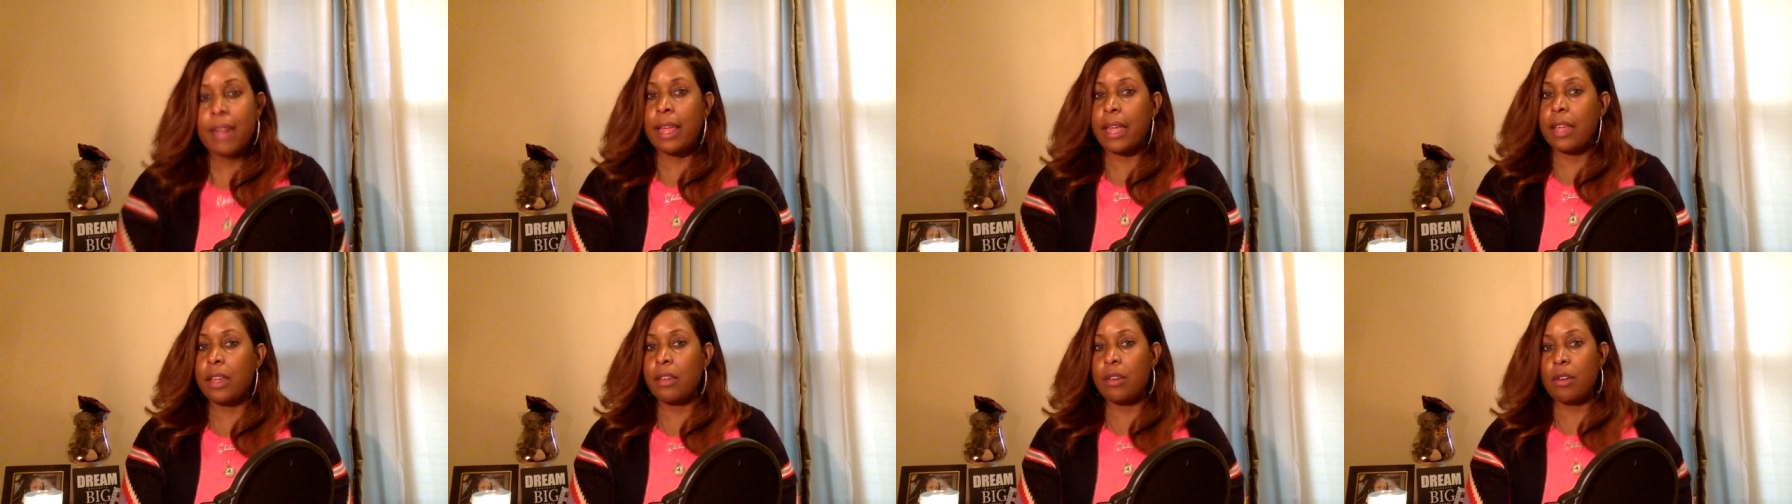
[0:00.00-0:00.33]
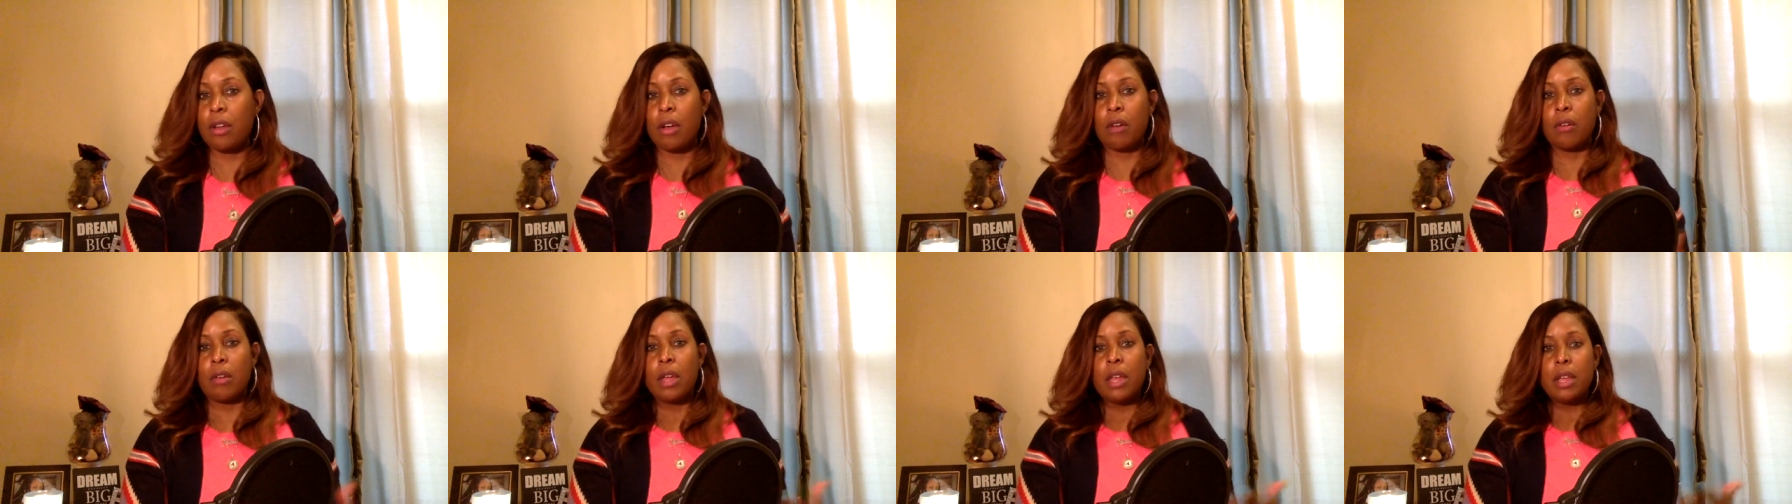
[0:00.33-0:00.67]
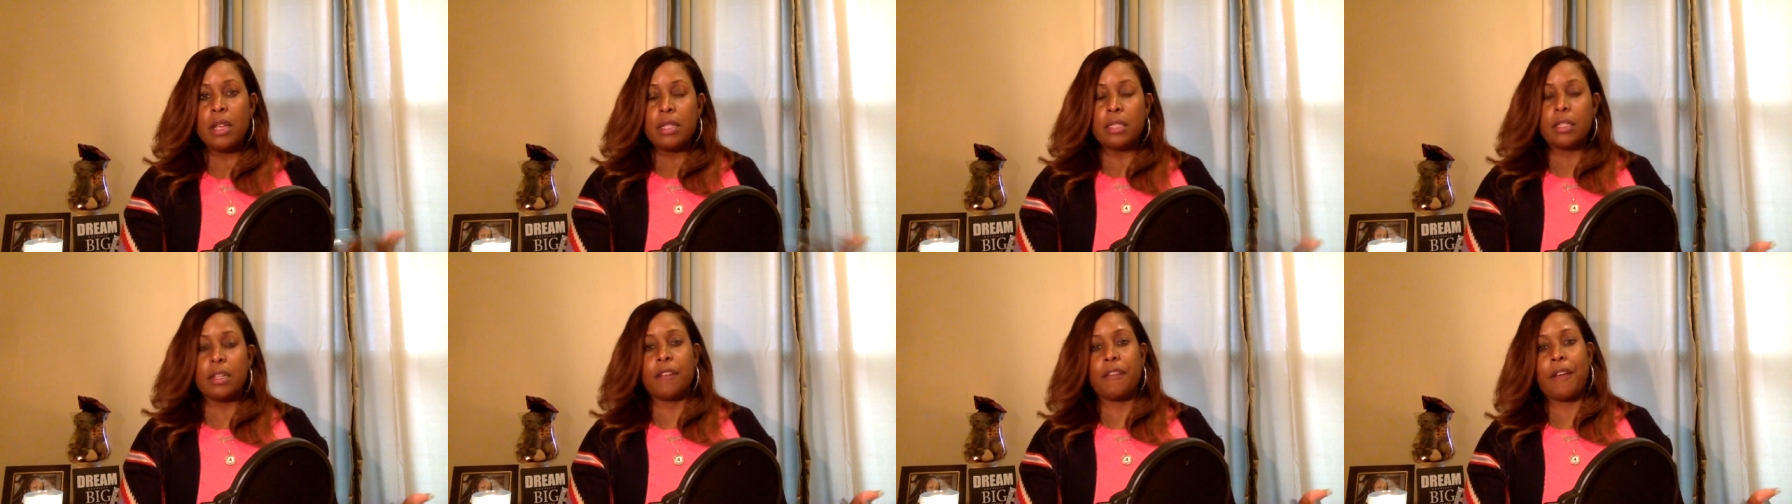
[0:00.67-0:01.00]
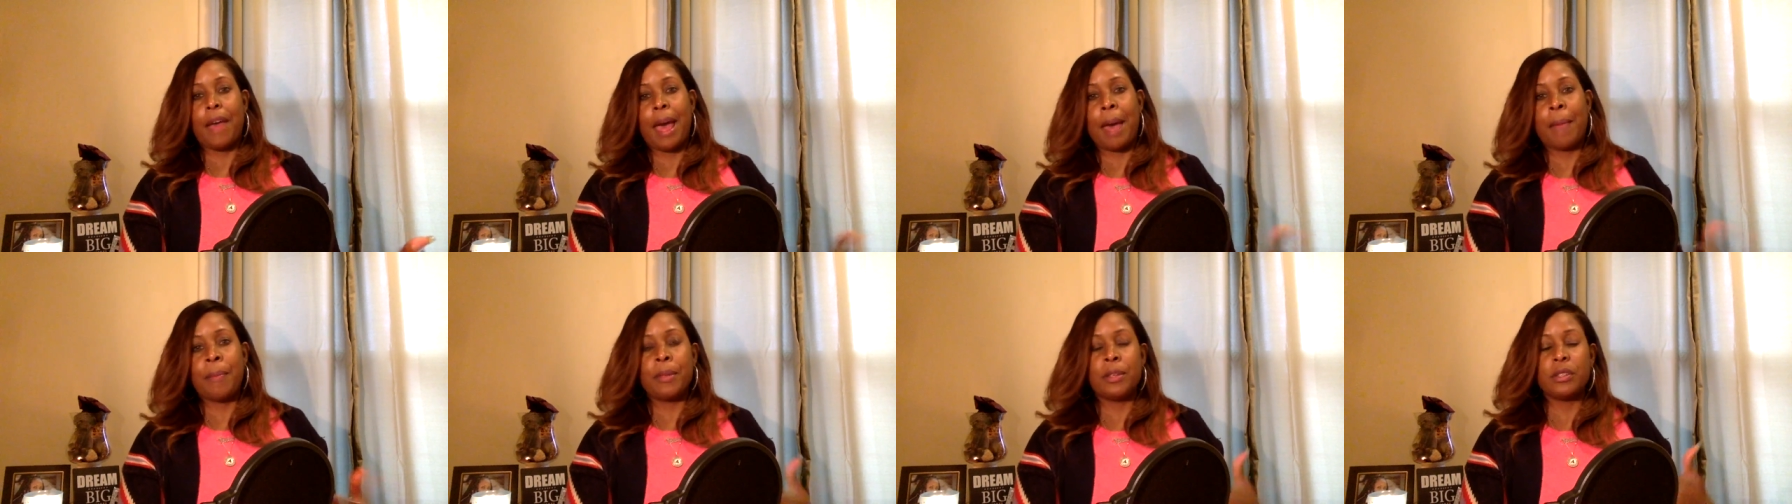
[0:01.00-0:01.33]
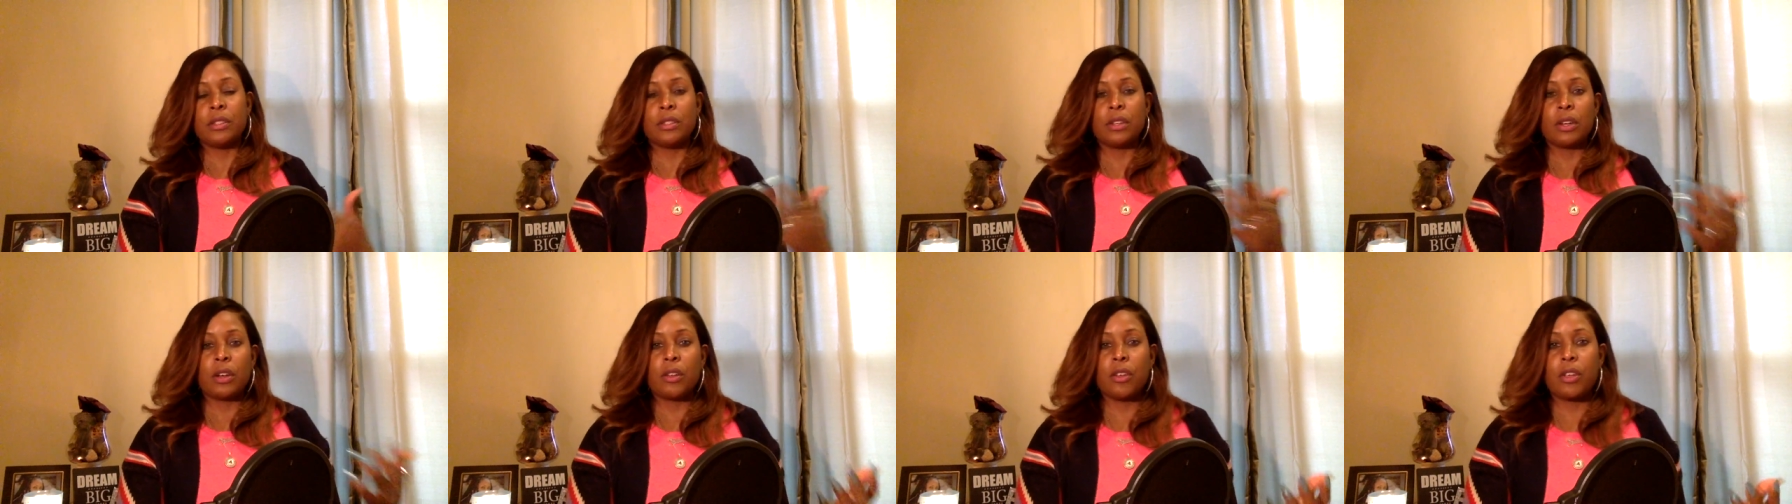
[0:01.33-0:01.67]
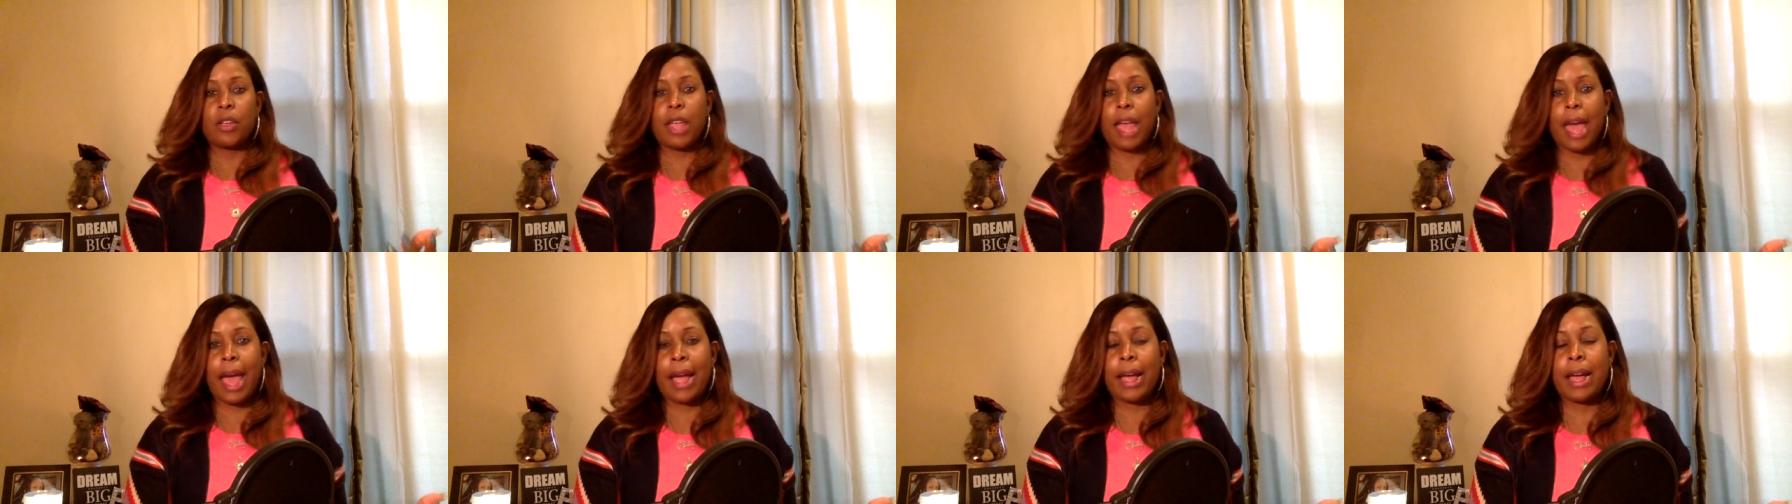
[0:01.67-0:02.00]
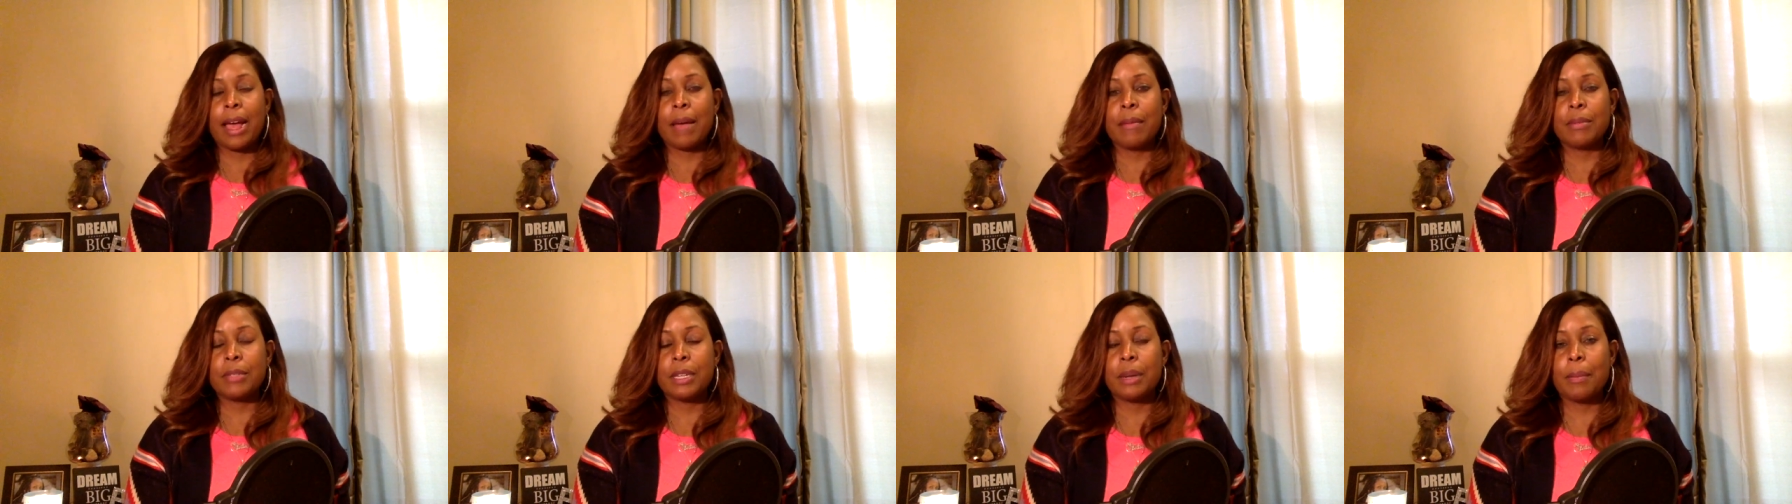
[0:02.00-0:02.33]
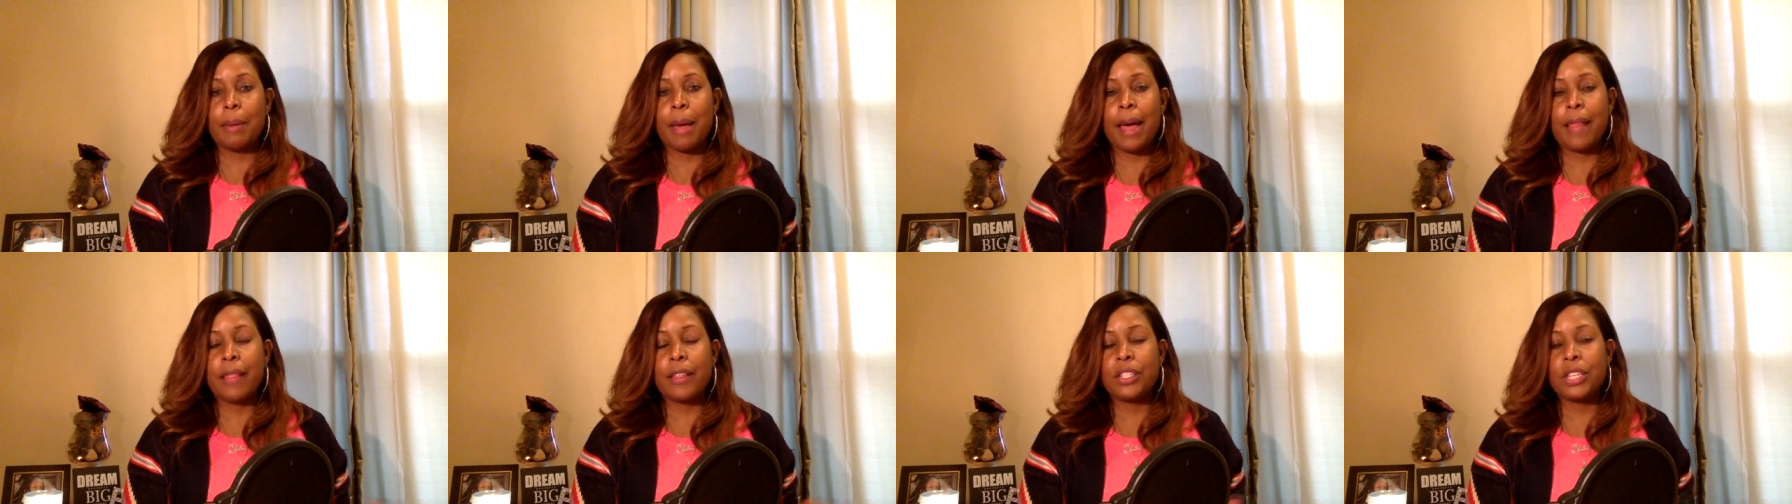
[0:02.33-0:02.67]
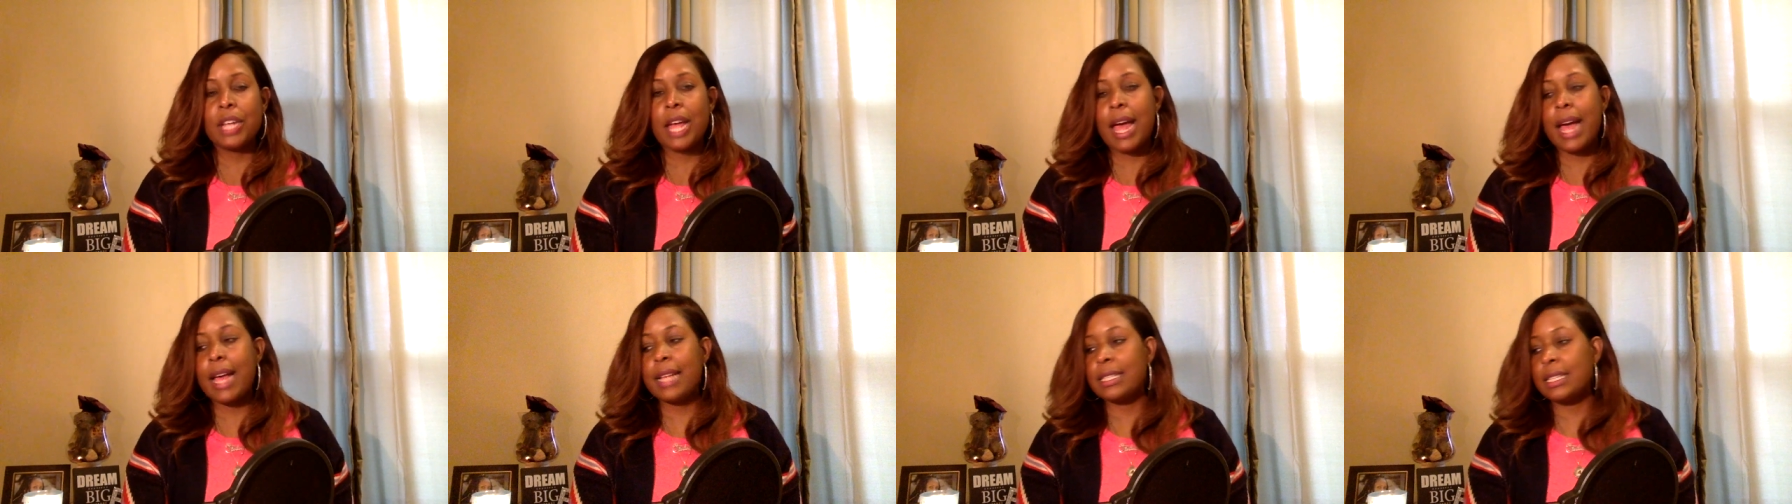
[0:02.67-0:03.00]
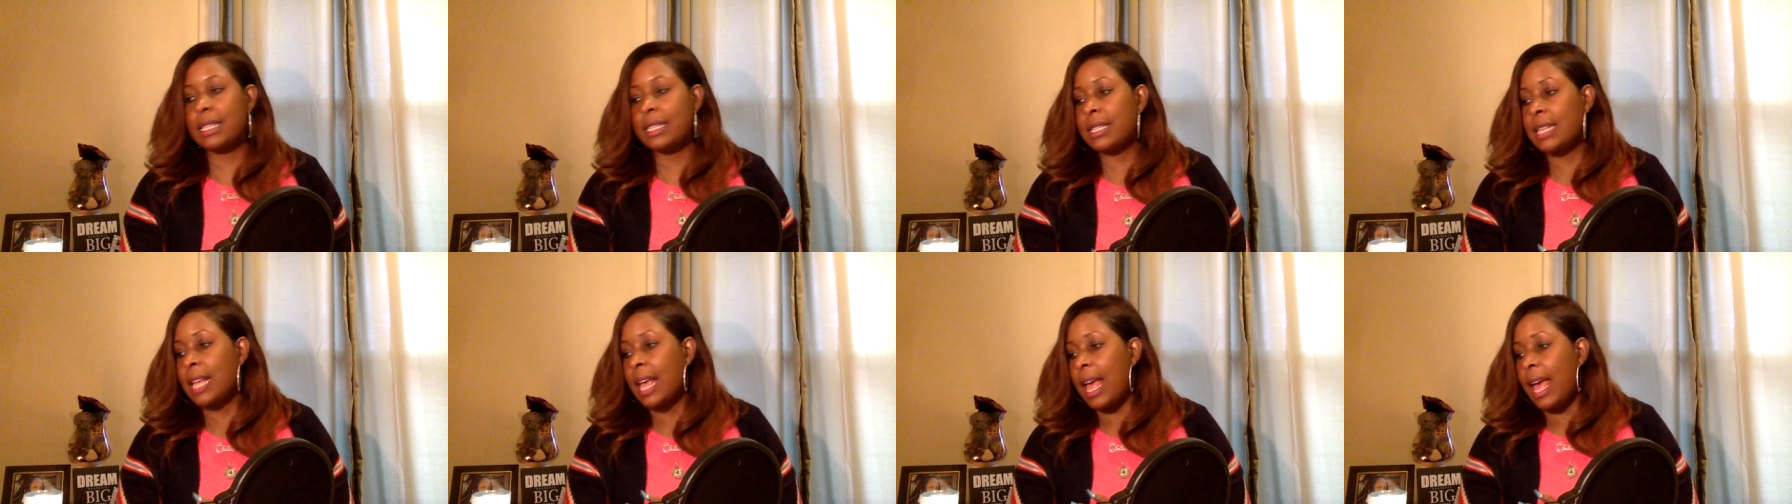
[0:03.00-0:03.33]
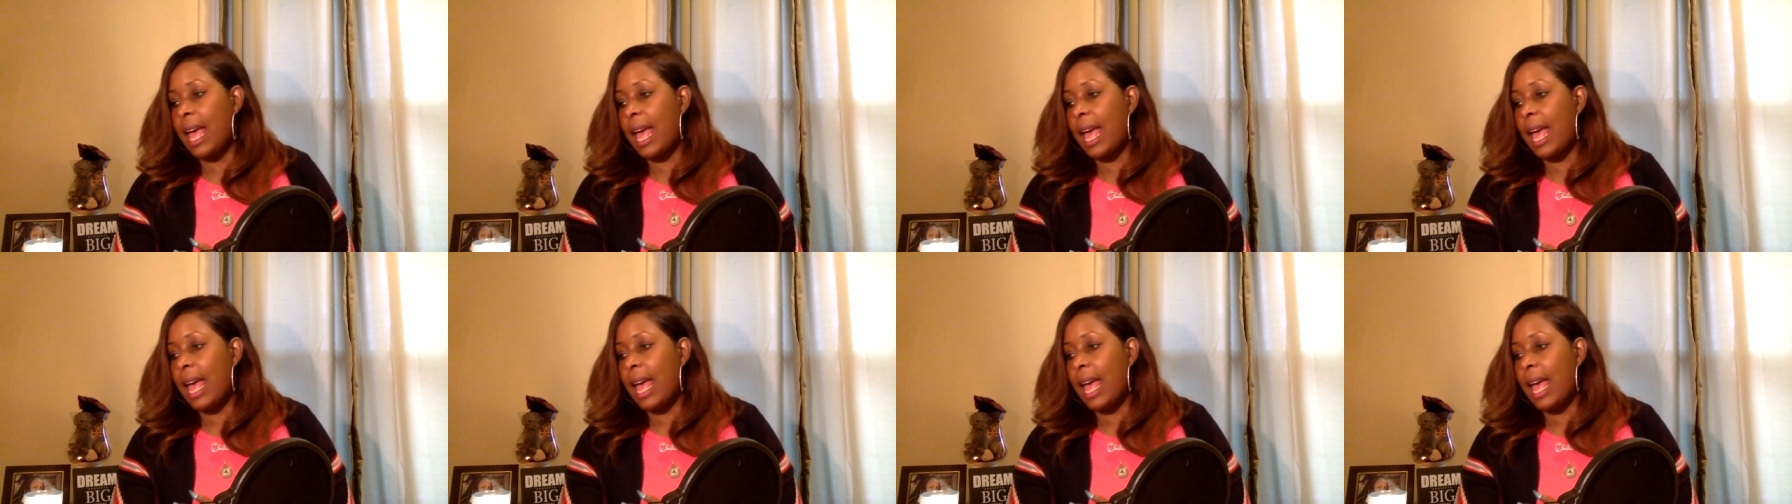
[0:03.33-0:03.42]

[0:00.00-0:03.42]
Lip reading: Like, stuff happens, guy comes and apologizes,